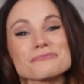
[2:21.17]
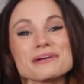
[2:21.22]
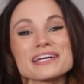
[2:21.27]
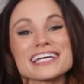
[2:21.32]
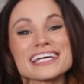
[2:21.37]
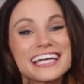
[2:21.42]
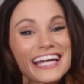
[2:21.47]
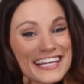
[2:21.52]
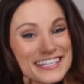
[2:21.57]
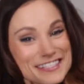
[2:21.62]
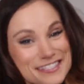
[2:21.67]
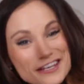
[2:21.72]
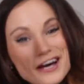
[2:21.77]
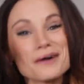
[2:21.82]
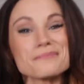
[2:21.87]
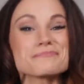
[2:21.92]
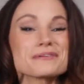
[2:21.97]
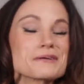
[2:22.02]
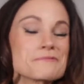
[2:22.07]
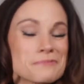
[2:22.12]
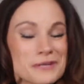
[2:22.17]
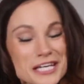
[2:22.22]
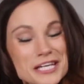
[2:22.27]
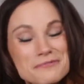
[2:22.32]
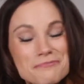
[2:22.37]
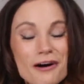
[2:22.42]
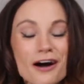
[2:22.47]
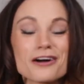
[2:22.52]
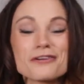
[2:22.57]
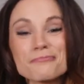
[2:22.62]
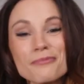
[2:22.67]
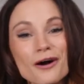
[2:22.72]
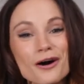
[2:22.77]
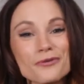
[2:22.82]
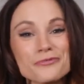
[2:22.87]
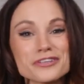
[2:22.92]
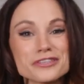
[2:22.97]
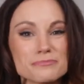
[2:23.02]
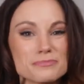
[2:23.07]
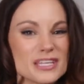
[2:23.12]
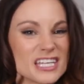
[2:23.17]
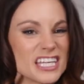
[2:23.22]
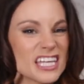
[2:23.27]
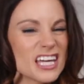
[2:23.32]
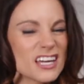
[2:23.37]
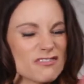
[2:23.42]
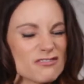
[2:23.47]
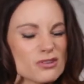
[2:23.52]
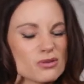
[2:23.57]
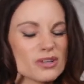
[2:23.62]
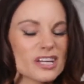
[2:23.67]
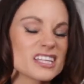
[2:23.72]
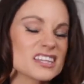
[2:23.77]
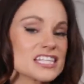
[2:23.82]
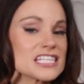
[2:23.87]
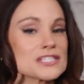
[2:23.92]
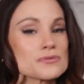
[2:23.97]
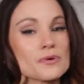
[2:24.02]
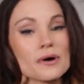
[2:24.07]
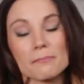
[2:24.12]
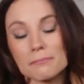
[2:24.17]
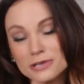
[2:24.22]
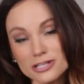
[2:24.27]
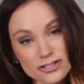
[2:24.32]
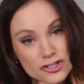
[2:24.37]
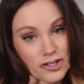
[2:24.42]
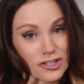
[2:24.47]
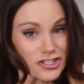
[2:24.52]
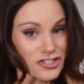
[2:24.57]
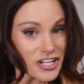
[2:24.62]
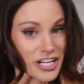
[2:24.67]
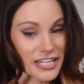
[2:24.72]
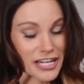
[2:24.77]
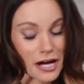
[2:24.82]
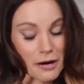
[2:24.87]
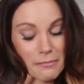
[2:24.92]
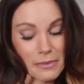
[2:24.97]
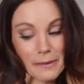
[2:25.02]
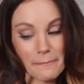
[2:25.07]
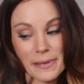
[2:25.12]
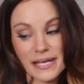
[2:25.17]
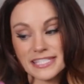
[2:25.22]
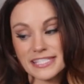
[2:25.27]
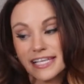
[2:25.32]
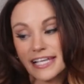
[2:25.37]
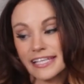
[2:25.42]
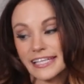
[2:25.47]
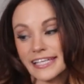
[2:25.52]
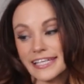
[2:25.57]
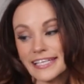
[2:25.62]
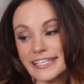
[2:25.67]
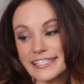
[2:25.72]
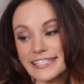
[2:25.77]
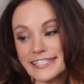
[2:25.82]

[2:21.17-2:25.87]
for making a zombie ping pong ball with me. If you like this one, be sure to check out my best-selling